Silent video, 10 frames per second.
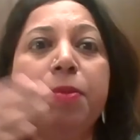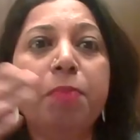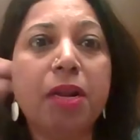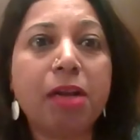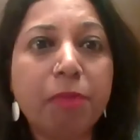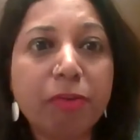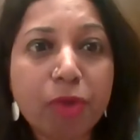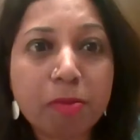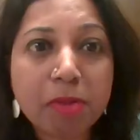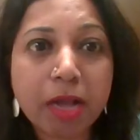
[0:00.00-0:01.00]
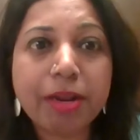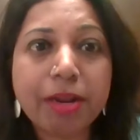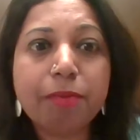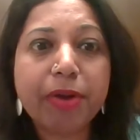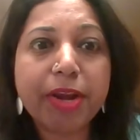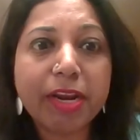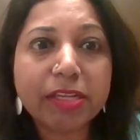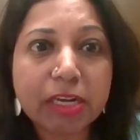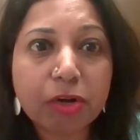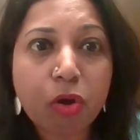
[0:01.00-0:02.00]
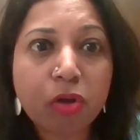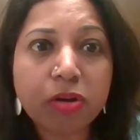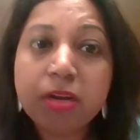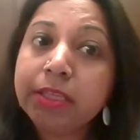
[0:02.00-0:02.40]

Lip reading: people are coming from career breaks and all,